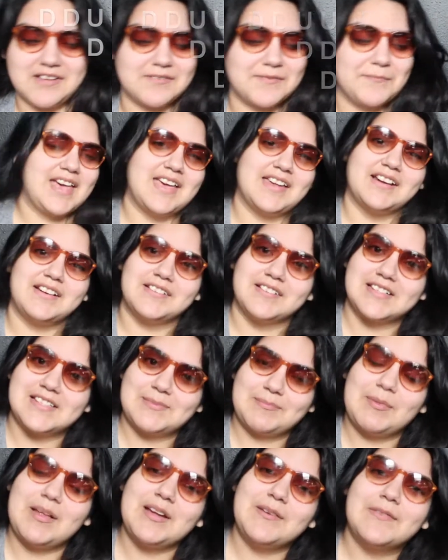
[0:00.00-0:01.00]
And I'll
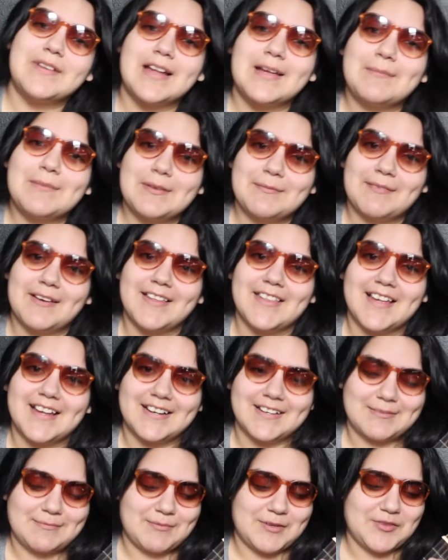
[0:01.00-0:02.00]
explain what I mean by
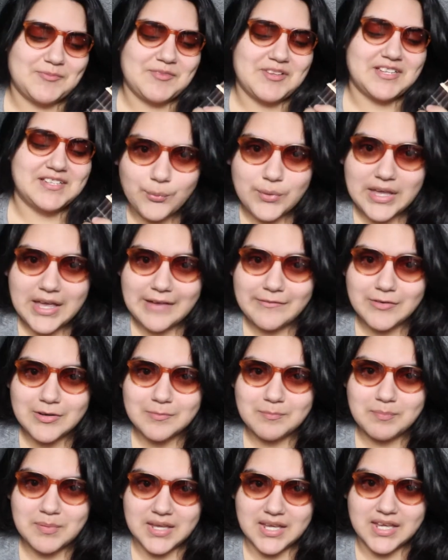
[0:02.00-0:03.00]
that in a moment. We have our
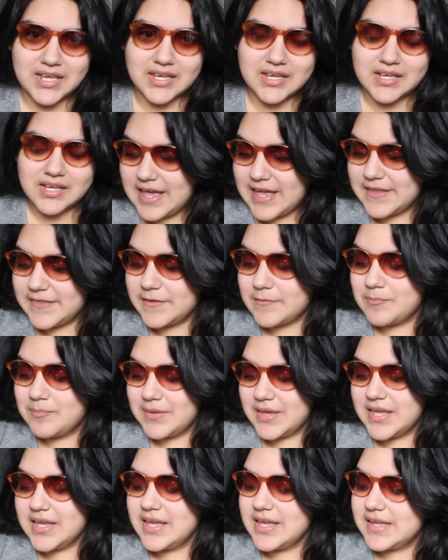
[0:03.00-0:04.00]
B, and the
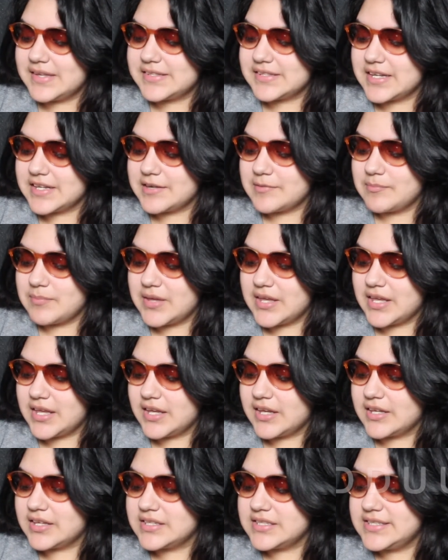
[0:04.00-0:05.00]
B is going to
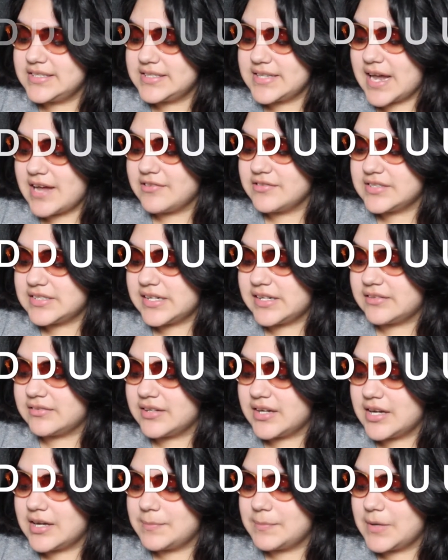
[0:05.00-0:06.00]
be down,
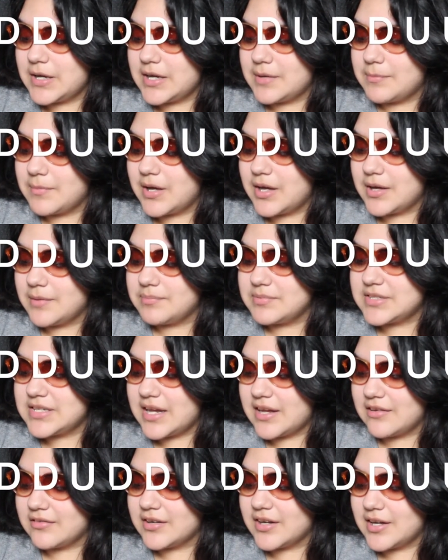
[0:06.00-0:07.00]
up,
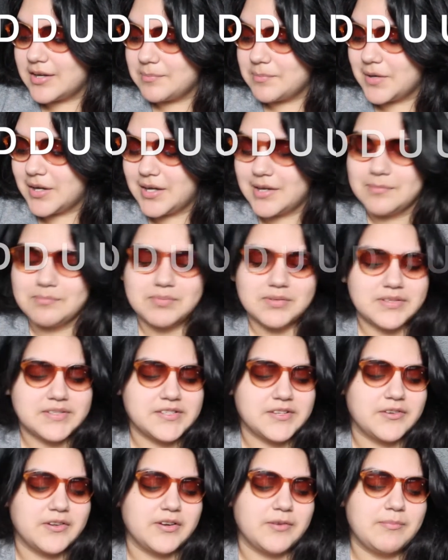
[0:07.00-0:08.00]
down, up.
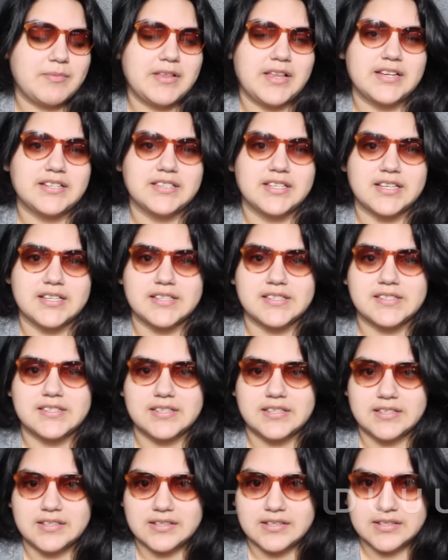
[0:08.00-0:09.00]
So it'll be like this.